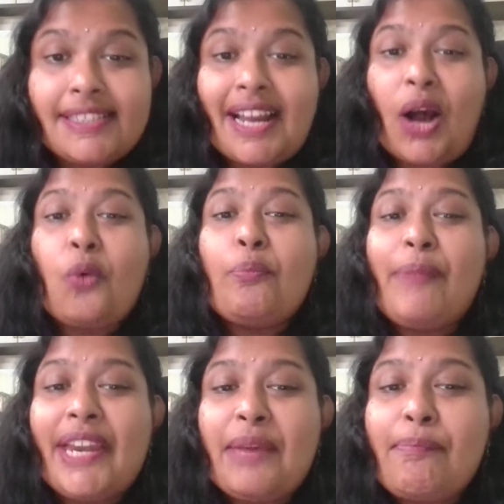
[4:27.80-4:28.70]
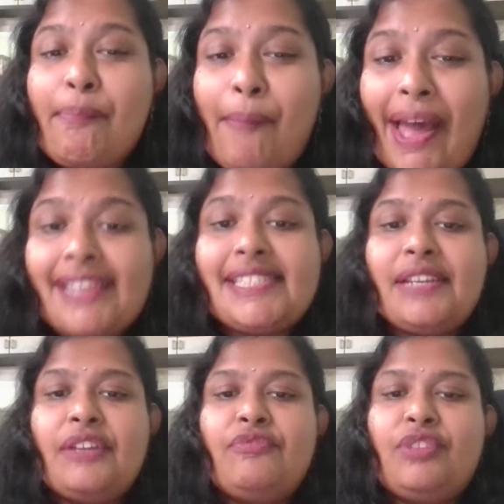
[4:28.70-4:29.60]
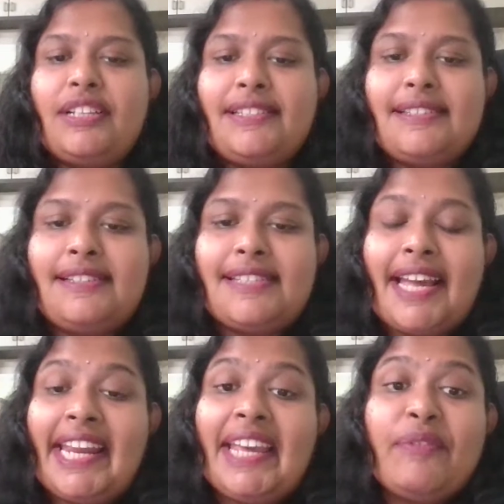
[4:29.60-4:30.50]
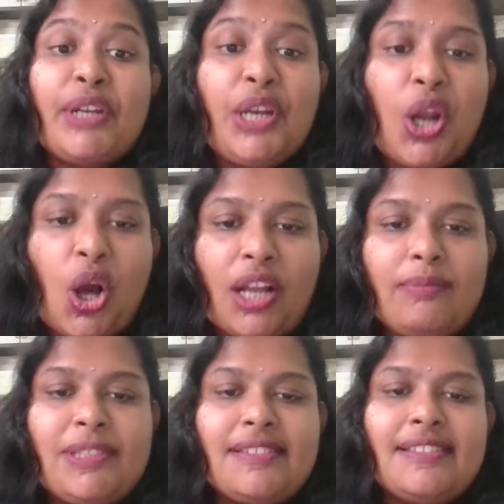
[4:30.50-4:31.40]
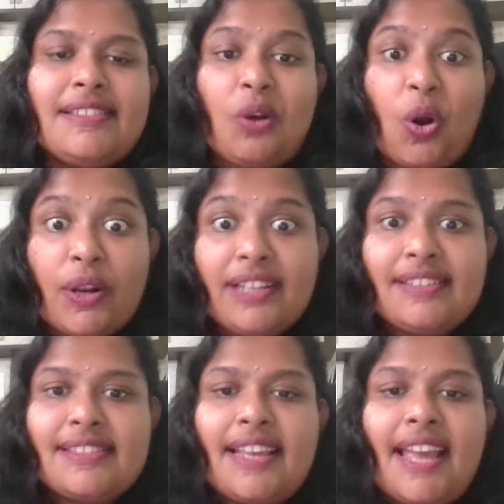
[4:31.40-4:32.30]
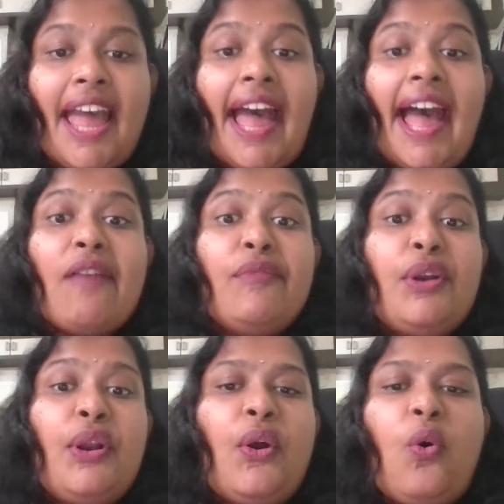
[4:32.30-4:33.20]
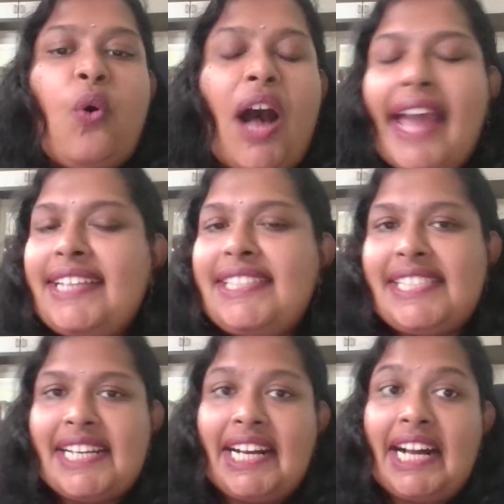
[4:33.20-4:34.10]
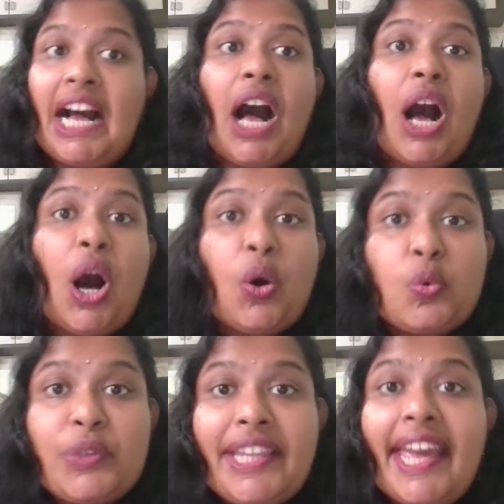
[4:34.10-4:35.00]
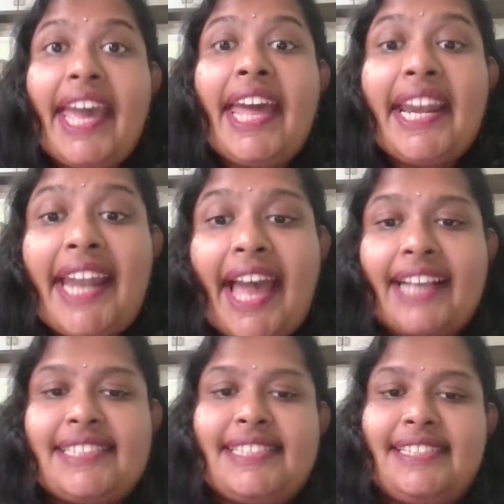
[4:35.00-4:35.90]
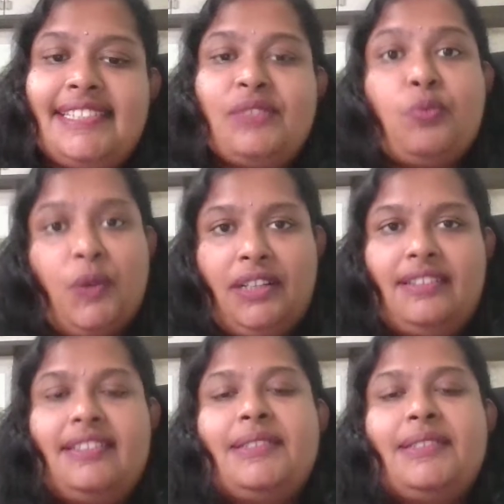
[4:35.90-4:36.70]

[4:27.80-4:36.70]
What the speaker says: how many massive influencers and even local business owners have no idea how their taxes work.